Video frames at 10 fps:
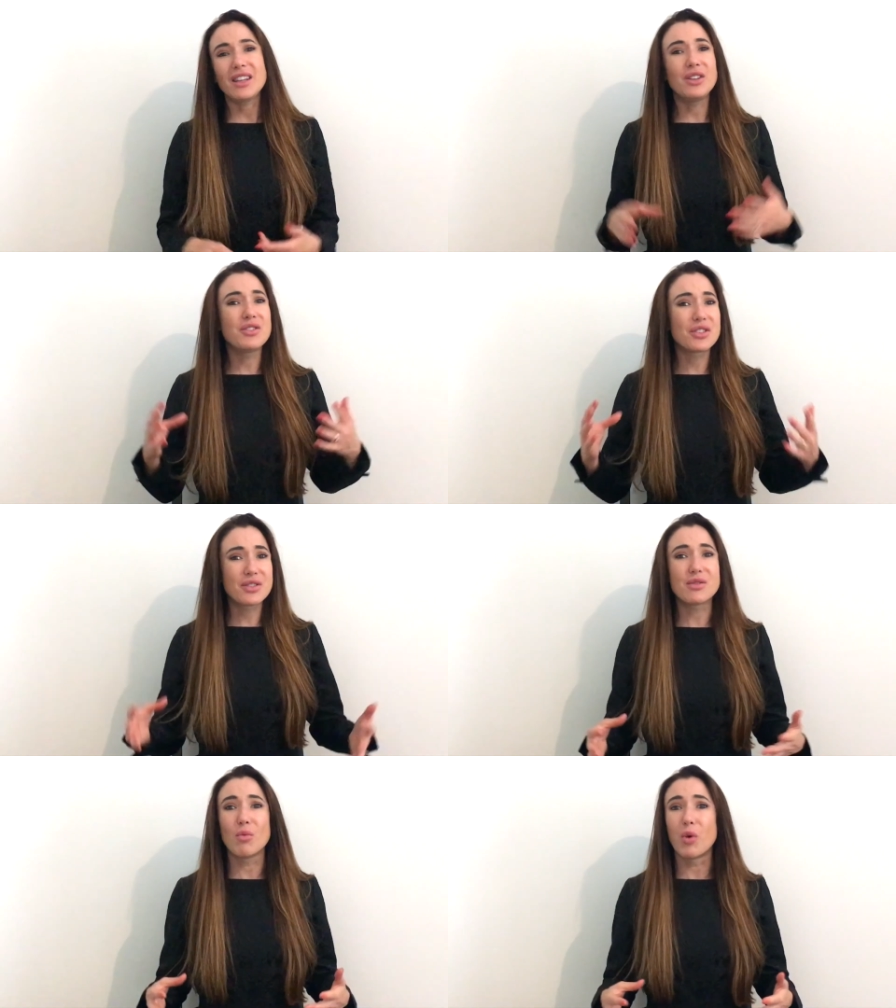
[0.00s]
you
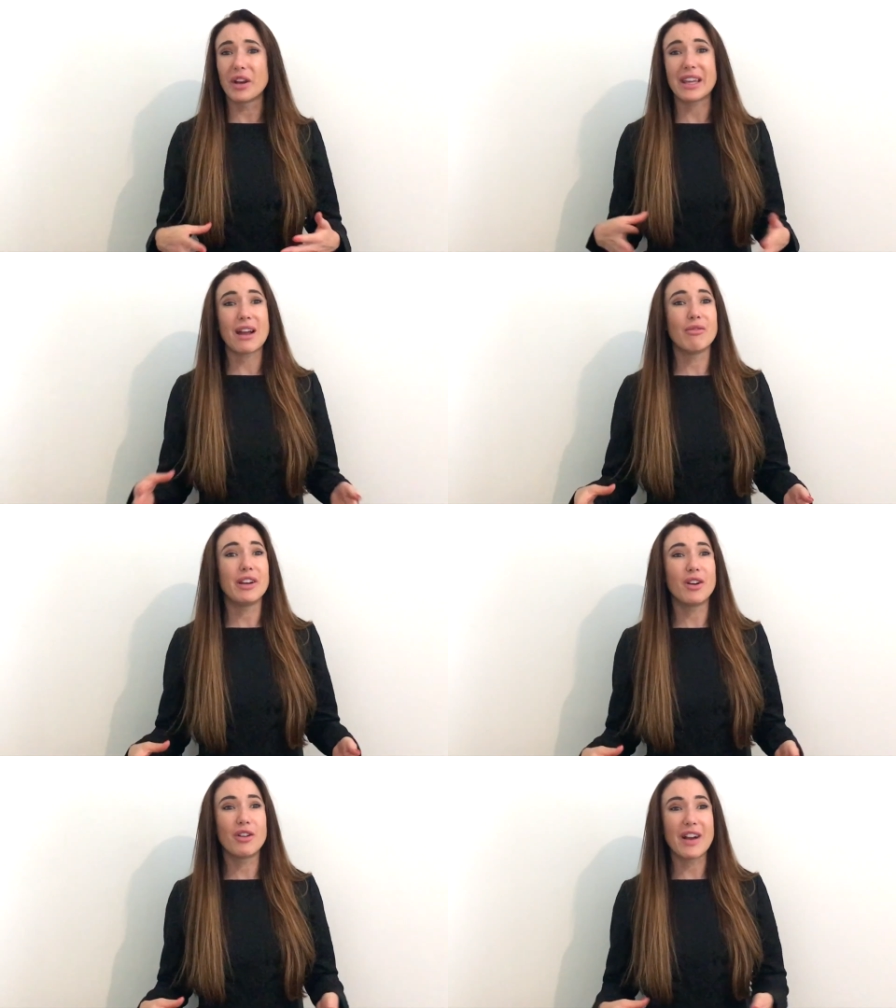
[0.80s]
just want to get
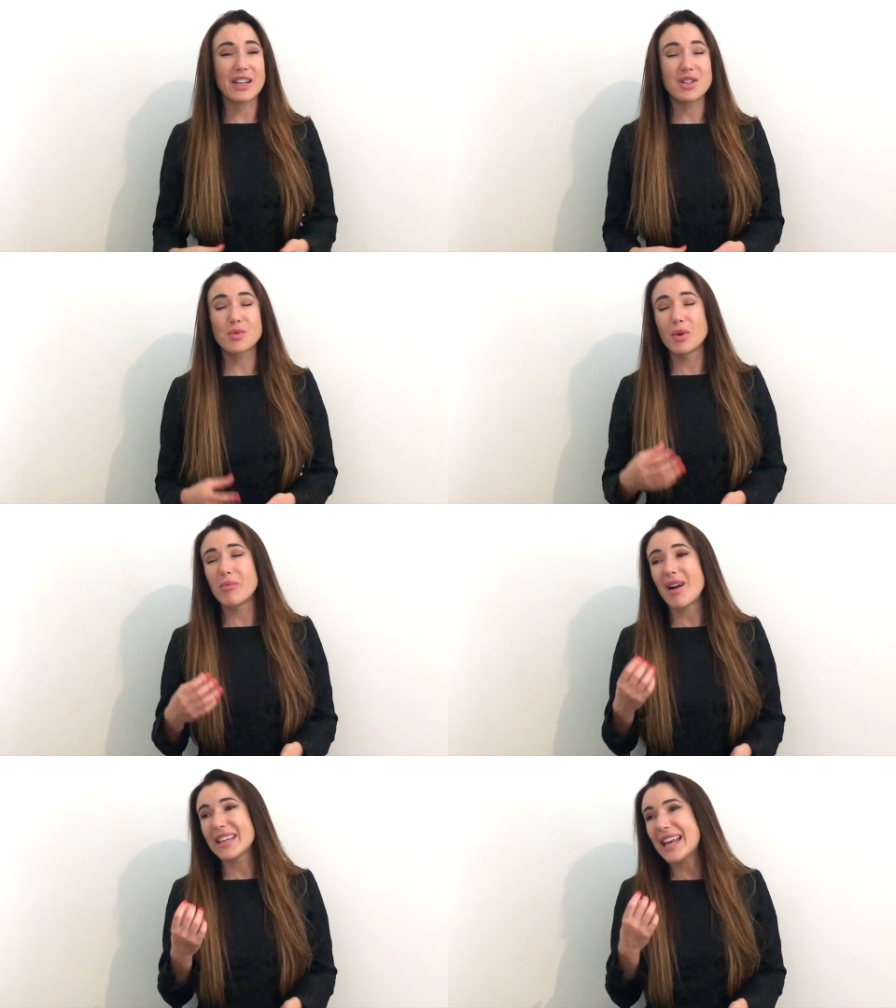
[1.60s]
rid of and you just
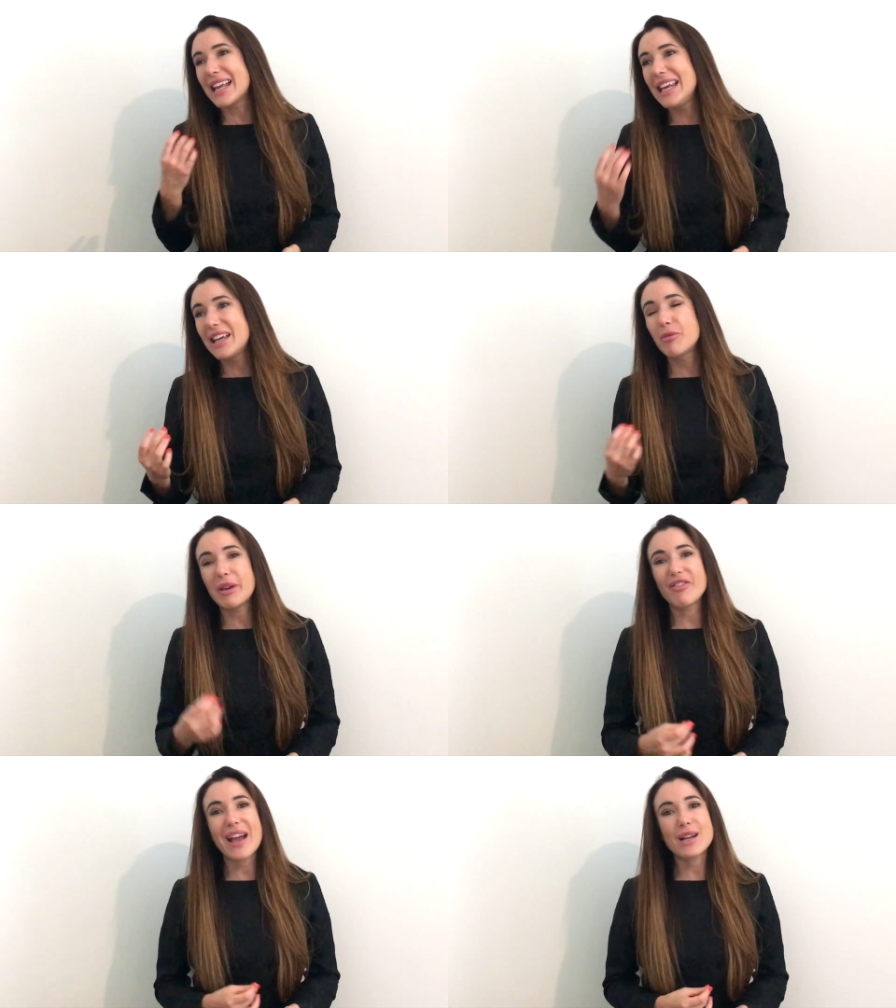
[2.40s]
wouldn't mind getting a little
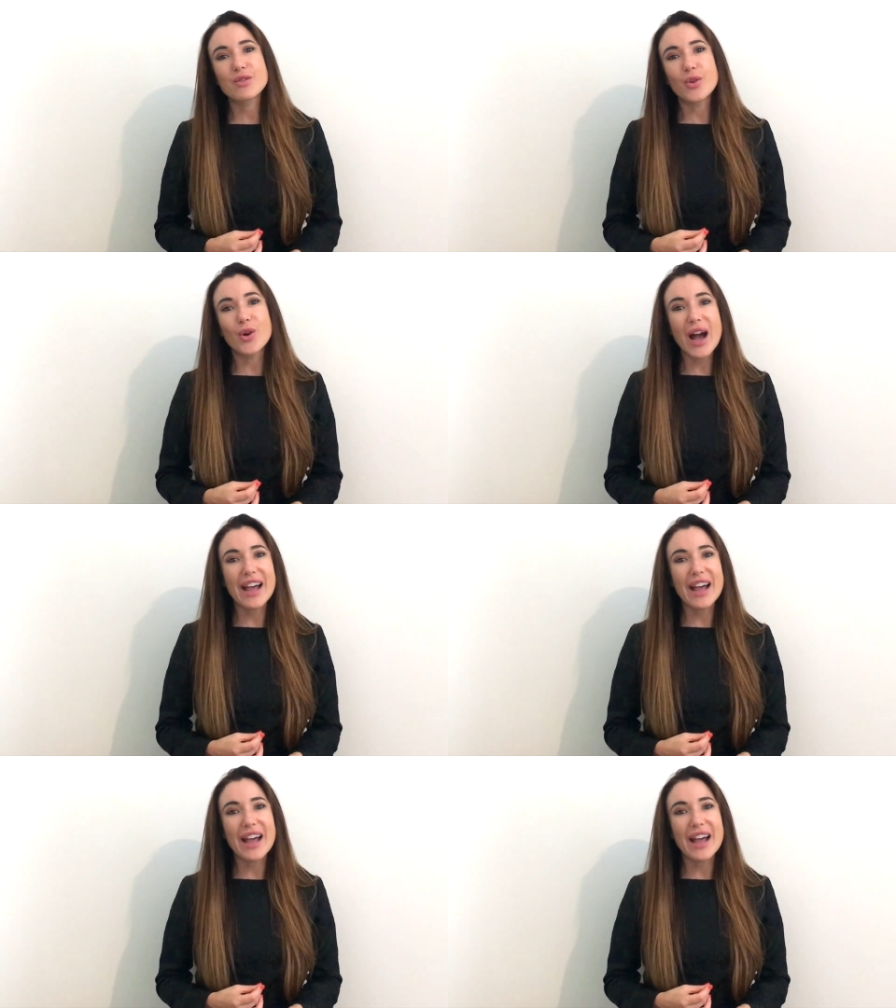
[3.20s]
bit of cash for,